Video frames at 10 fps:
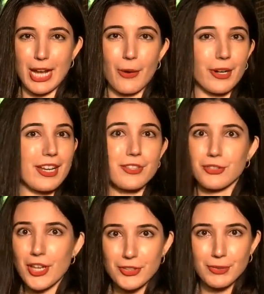shower
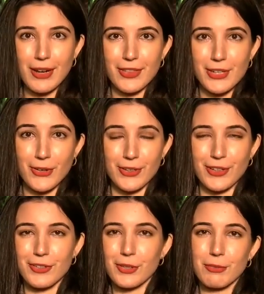is just around the
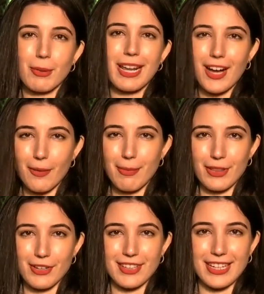corner. So if you want to help
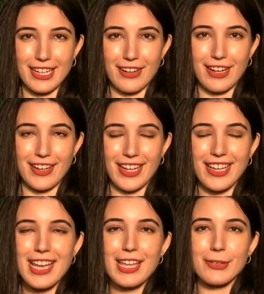mothers like
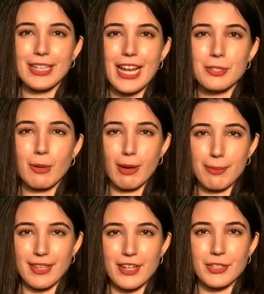Ariana, you can head to our
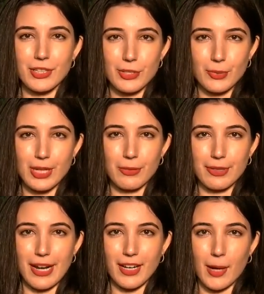website,
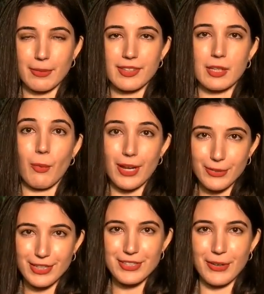turnto23.com, to see what
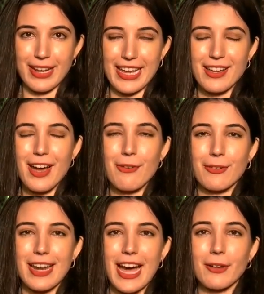you can donate.
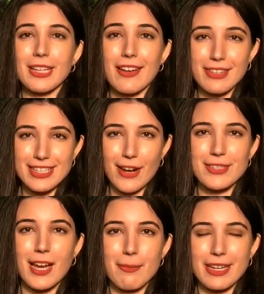For now, live in
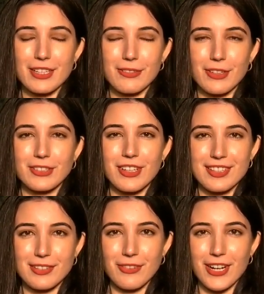downtown Bakersfield,
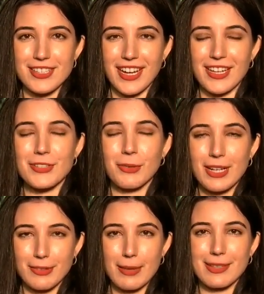Kristen Barton,
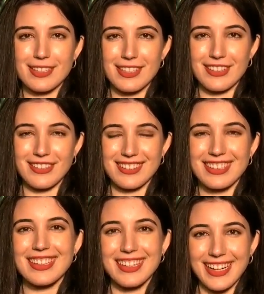23 ABC News,
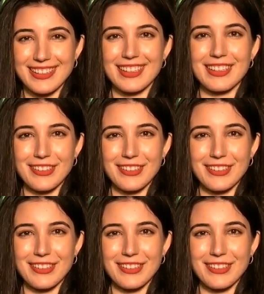connecting